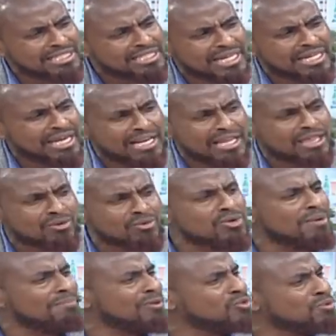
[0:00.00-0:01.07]
say anything good
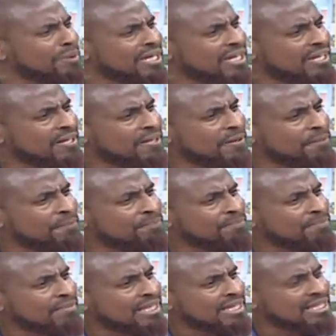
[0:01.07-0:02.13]
about me?
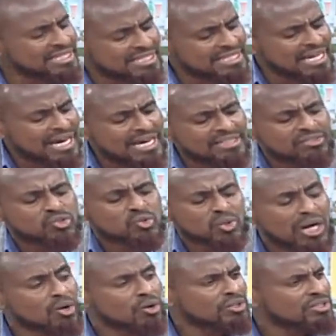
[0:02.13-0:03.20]
This guy
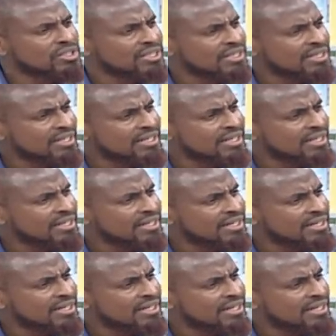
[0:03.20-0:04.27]
struggled.
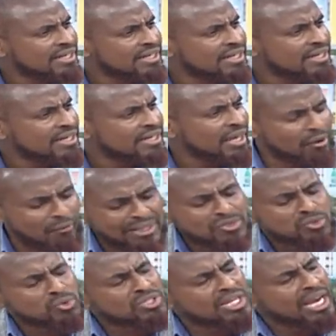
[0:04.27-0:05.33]
He went
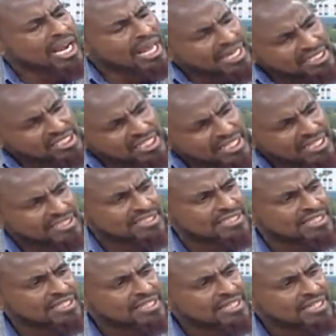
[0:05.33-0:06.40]
to jail 8 years.
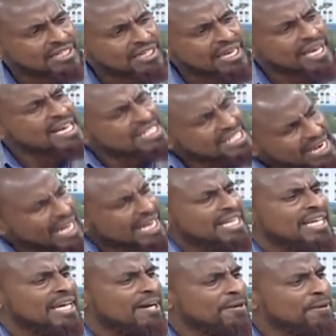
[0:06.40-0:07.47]
He has an
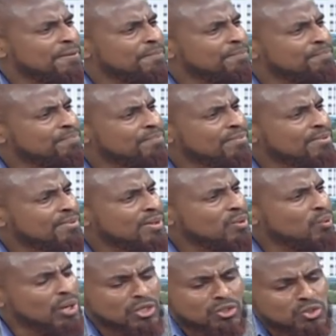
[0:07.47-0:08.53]
idea.
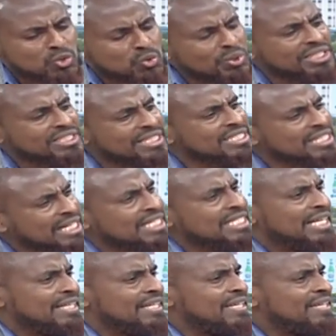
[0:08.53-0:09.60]
Why don't we just
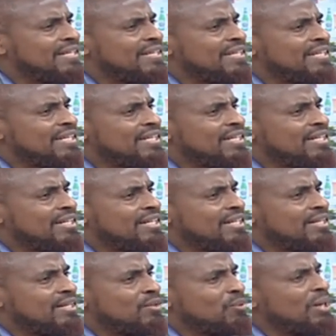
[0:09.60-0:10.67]
listen?
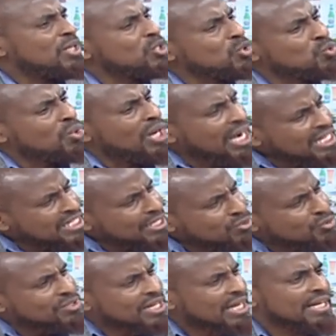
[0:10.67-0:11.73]
Why don't we listen
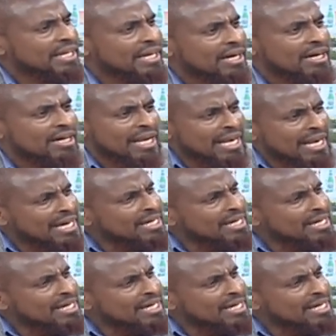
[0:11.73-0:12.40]
to his idea? Raila